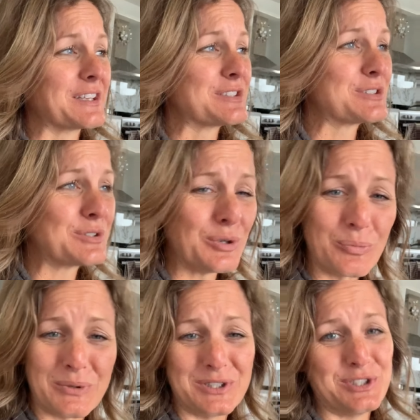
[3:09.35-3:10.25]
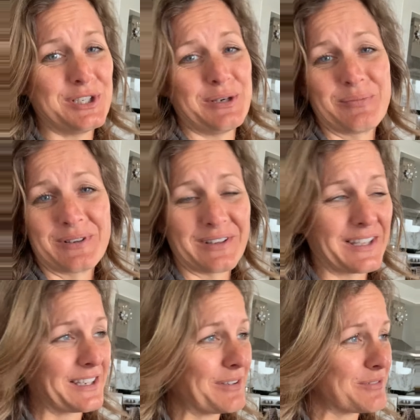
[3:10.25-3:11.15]
stupid cheap
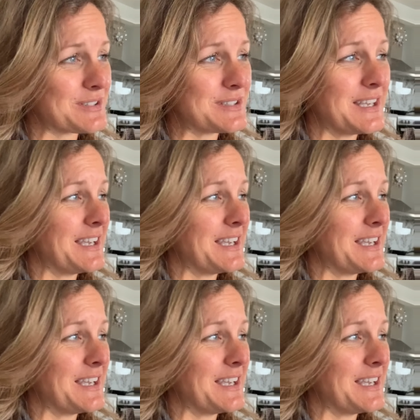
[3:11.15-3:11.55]
like it was